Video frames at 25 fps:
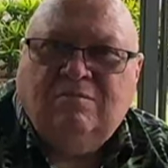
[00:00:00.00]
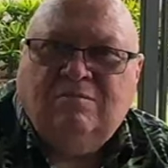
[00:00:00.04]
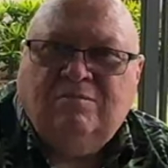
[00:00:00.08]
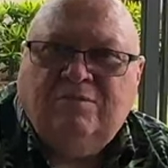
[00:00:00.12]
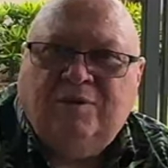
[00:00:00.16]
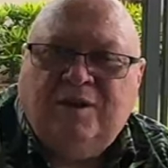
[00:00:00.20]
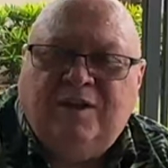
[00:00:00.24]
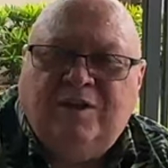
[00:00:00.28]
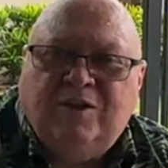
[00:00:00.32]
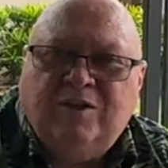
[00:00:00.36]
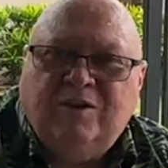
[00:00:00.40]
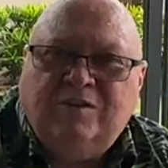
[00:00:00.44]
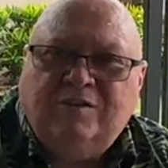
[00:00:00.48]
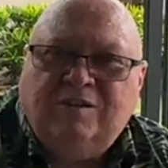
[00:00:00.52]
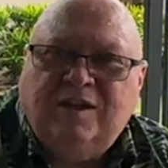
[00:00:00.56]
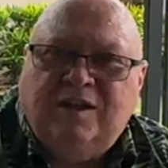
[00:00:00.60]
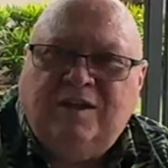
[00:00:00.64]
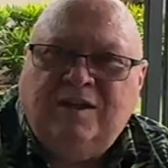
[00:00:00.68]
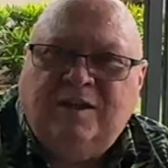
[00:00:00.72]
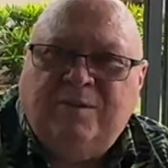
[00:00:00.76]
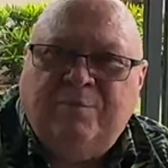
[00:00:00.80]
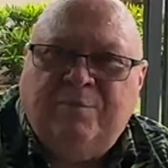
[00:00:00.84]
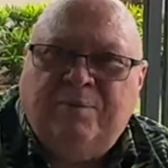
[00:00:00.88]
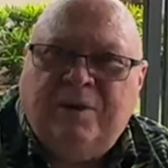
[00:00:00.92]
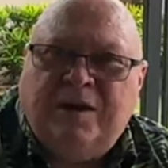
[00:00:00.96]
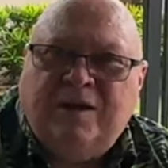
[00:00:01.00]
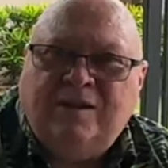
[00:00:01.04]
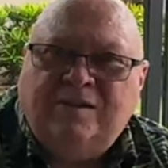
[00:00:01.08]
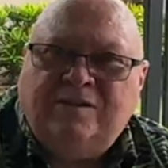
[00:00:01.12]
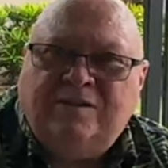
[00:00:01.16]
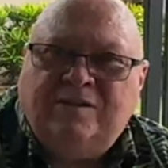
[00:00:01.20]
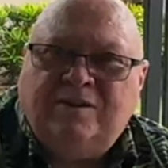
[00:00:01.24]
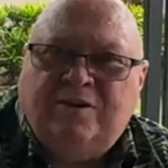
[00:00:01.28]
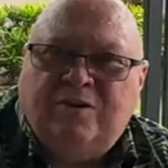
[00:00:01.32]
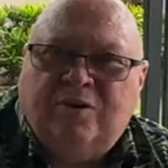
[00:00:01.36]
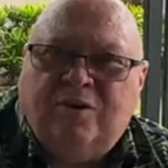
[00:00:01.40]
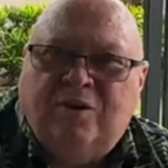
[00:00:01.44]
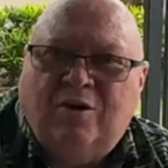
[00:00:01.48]
because they debase
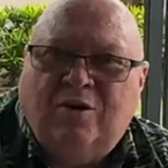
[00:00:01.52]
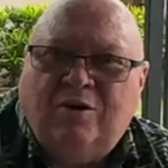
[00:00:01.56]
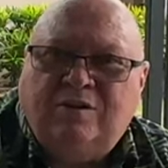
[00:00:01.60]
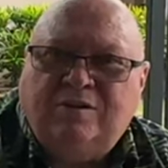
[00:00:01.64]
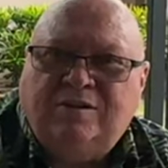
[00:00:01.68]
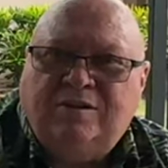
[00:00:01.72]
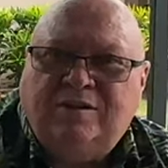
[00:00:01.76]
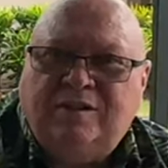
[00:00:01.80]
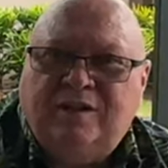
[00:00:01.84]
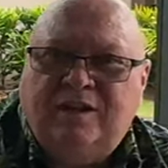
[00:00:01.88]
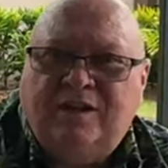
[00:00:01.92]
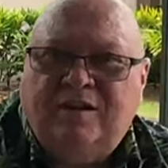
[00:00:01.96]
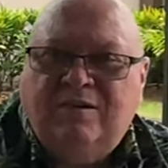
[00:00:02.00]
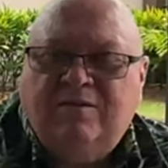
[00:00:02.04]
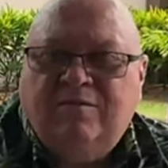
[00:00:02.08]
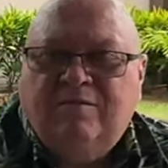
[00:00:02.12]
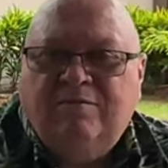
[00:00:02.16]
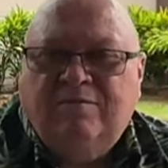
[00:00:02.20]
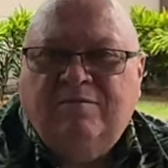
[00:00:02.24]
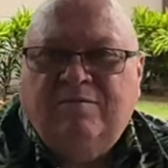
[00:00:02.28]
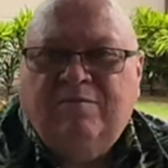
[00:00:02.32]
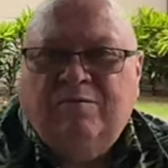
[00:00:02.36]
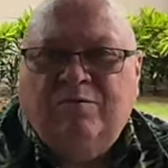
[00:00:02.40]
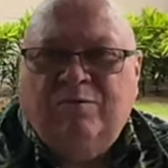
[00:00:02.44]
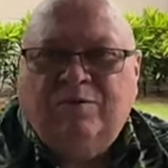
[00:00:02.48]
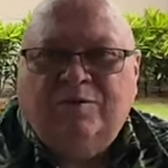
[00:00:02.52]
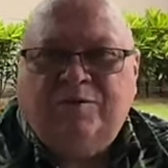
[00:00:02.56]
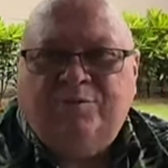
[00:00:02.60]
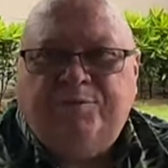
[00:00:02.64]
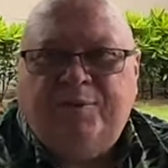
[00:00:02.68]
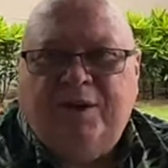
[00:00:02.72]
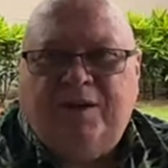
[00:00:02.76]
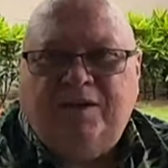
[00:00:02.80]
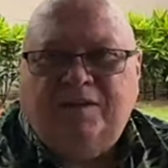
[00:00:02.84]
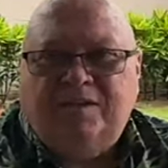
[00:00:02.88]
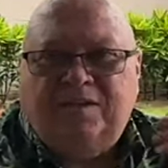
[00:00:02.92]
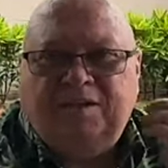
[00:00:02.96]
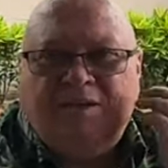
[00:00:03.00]
the currency, which
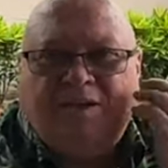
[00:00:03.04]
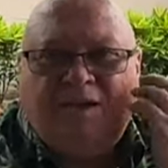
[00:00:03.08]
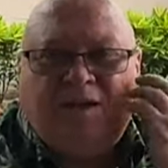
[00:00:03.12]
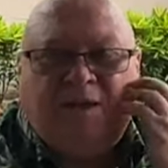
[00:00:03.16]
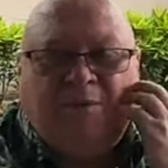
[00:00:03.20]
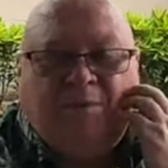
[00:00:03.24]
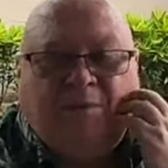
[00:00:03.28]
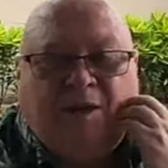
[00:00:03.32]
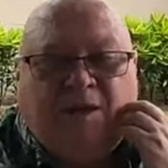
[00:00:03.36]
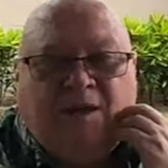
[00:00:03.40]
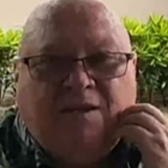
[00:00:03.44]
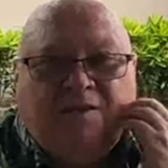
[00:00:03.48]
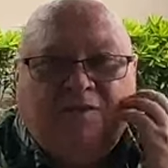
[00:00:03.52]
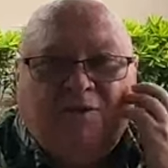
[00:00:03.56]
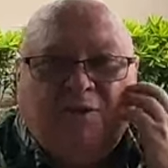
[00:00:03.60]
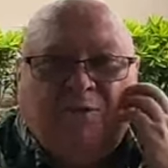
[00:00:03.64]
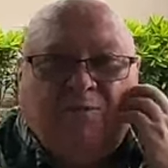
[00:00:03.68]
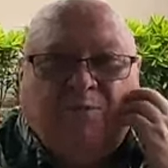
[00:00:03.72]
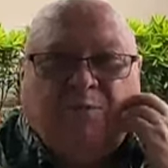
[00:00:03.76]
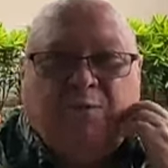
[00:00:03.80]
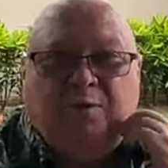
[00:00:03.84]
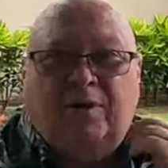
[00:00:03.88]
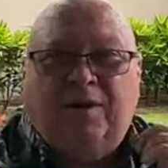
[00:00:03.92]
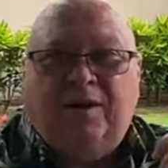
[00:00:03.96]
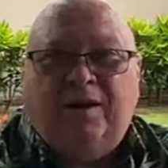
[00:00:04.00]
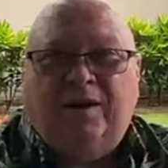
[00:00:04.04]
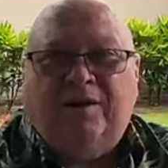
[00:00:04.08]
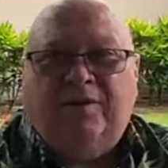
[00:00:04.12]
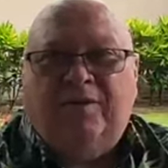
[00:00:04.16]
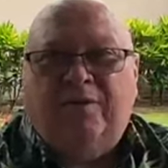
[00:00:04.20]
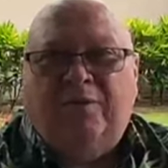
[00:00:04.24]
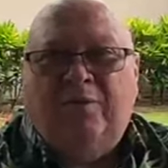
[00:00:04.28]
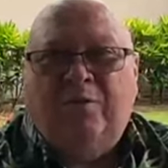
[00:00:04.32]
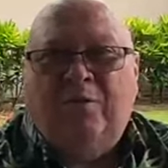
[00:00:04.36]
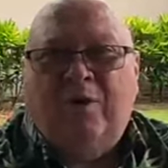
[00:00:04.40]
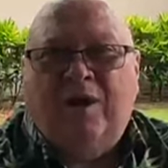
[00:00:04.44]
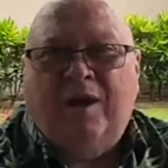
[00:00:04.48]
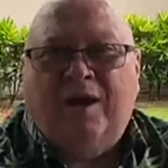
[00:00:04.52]
basically means they're printing
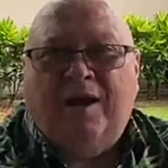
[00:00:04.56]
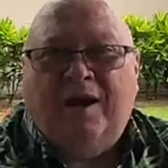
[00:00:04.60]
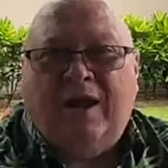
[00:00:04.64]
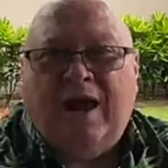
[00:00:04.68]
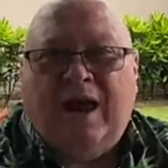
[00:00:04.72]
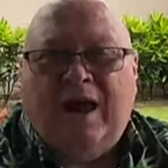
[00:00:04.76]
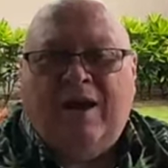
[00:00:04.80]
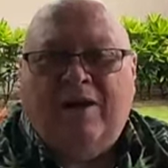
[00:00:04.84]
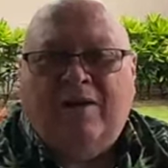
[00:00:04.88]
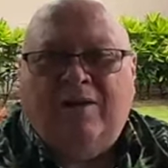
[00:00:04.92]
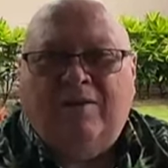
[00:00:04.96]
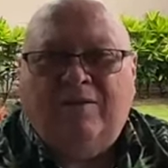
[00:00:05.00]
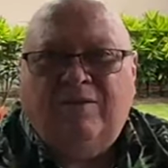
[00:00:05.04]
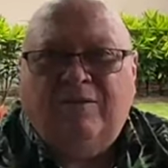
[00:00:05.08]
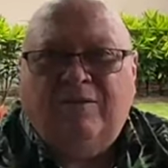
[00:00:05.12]
their way out